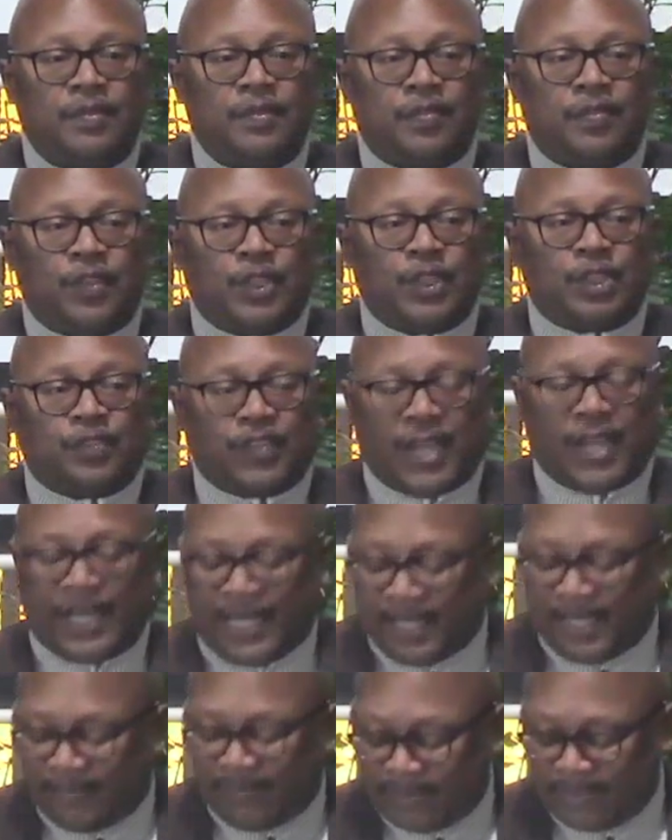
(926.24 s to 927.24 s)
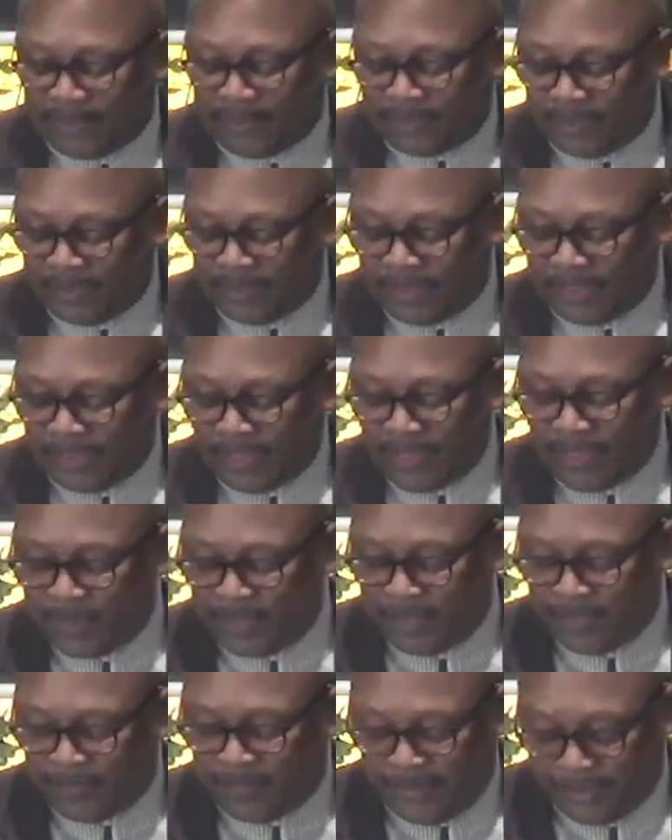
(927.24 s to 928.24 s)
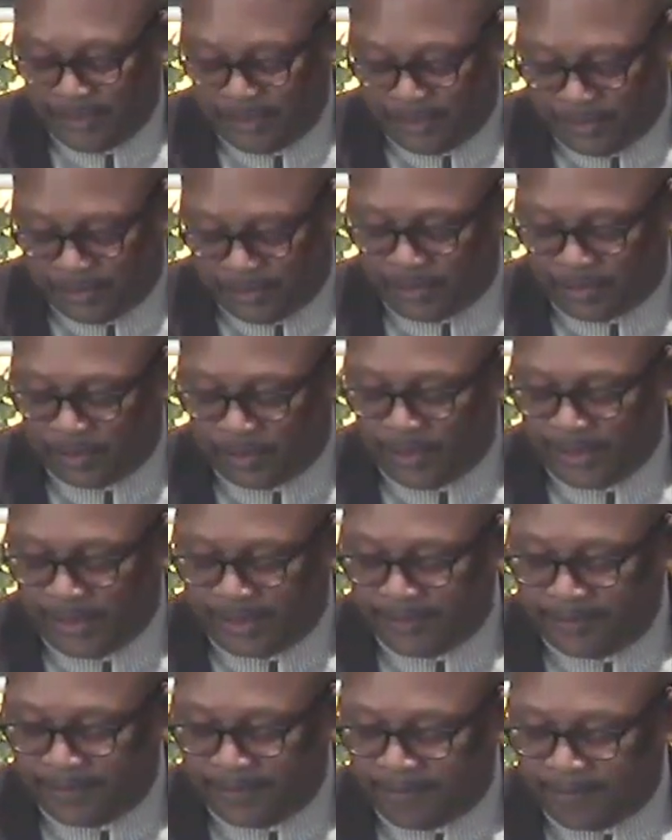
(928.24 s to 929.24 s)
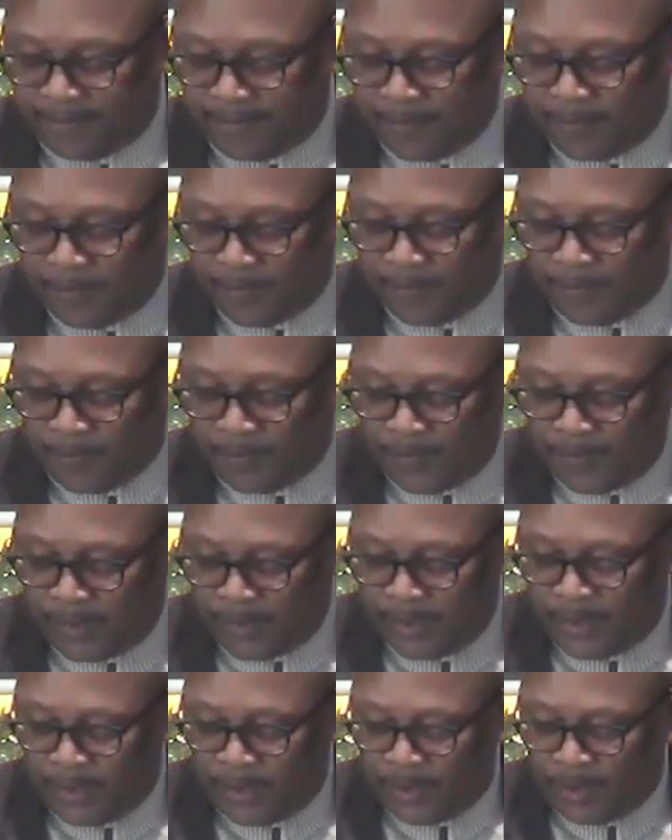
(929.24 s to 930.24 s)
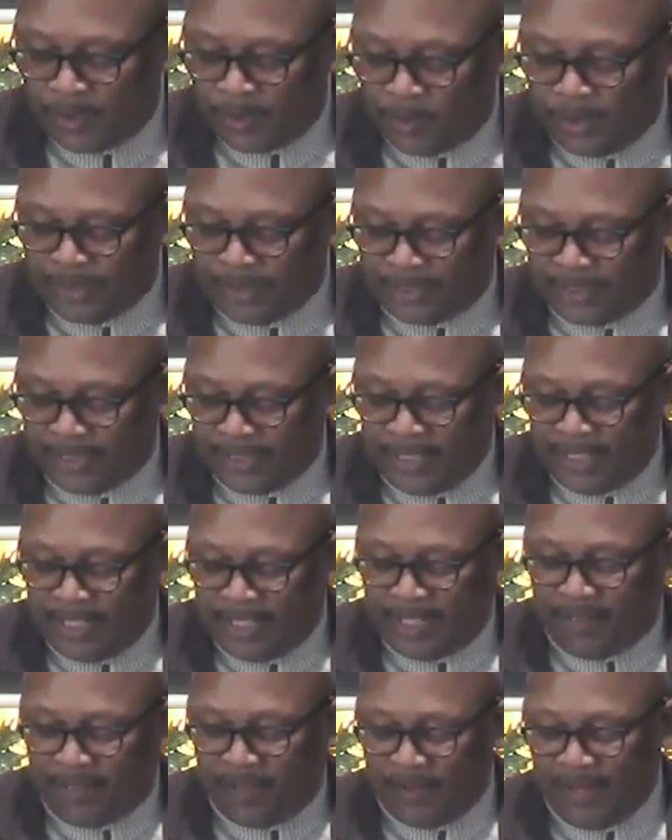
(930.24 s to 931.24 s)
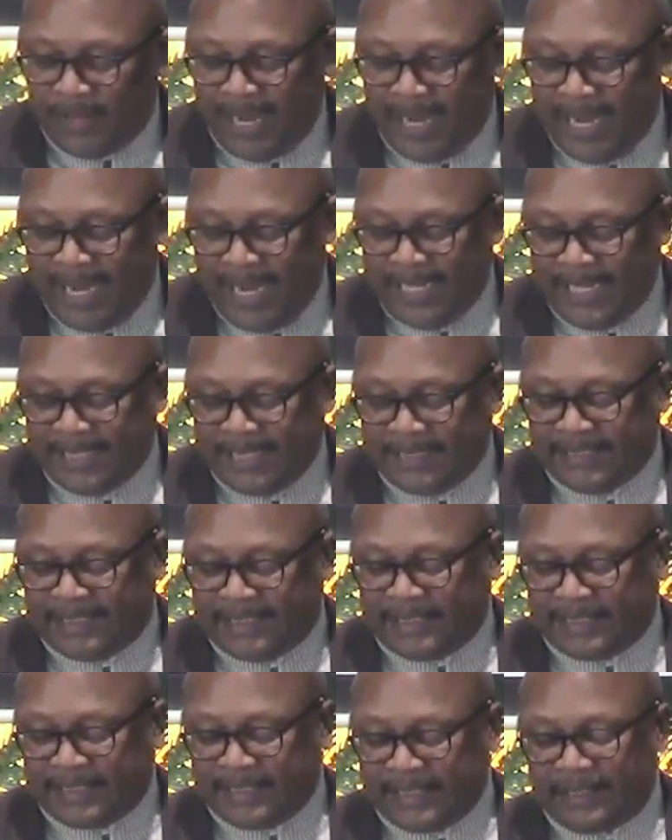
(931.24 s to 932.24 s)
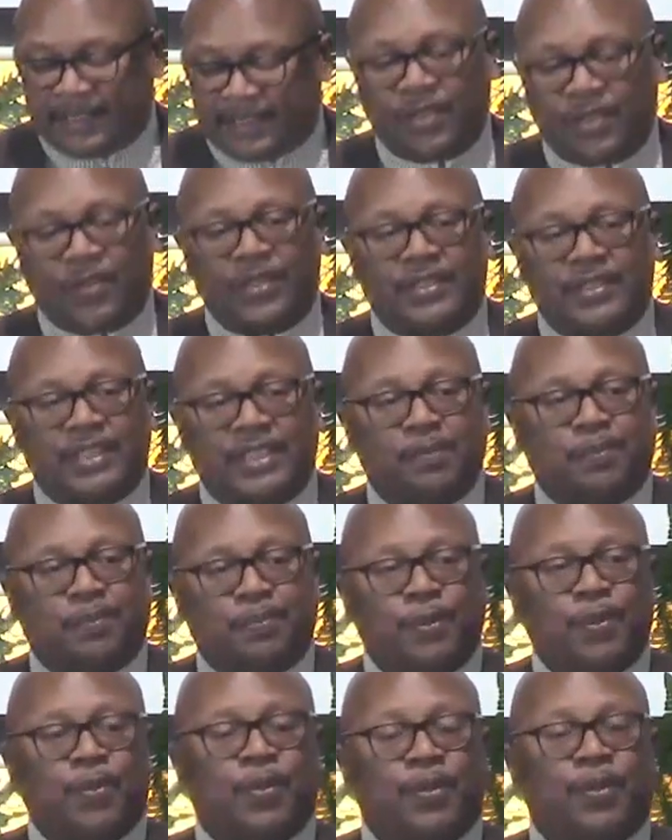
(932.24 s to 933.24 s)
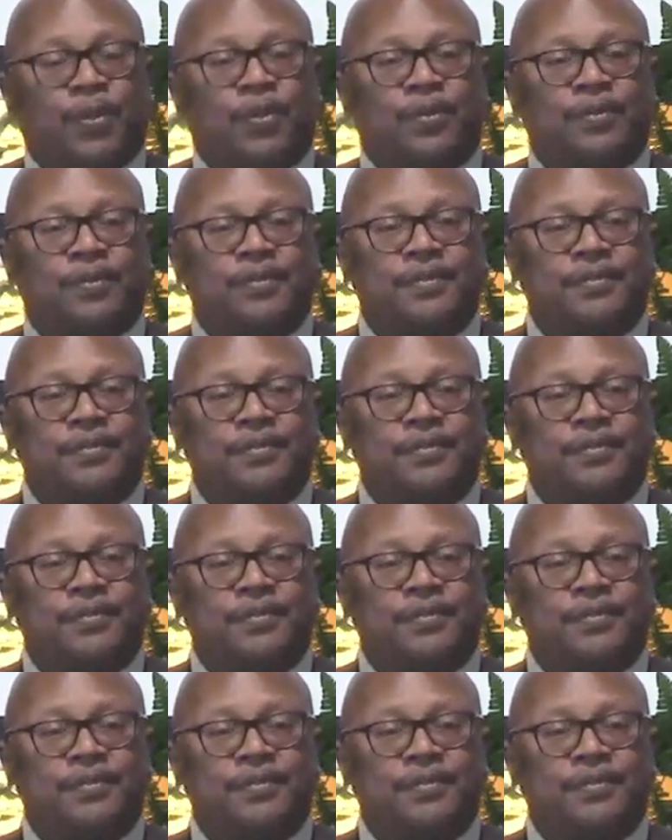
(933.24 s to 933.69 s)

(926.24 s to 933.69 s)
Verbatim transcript: Verse 5, let us continue in Ephesians 3. Which in other ages, notice that's plural,